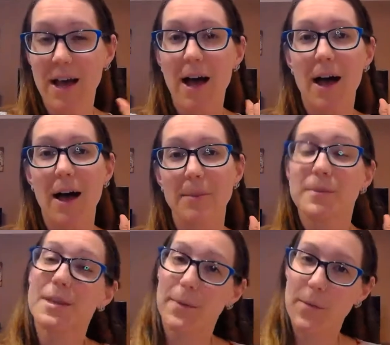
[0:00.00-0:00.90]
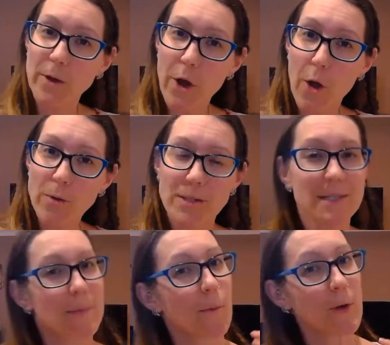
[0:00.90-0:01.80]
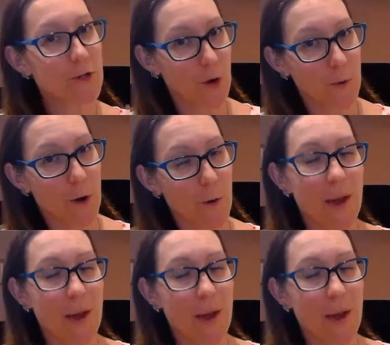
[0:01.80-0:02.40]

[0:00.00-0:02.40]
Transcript: Some of them we know, some of them we don't know.